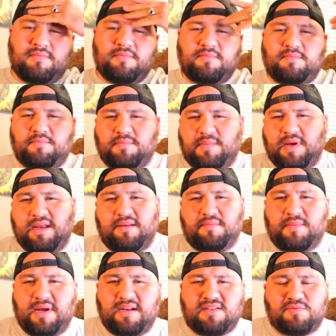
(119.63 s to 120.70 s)

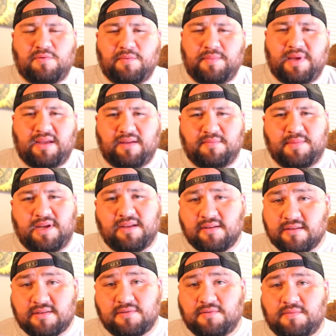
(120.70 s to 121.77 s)
Might as well make it my
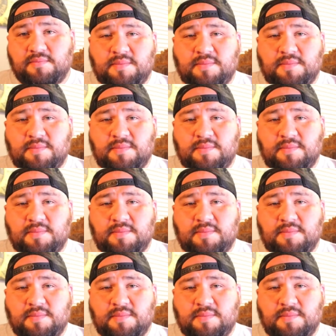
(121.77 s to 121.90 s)
hustle.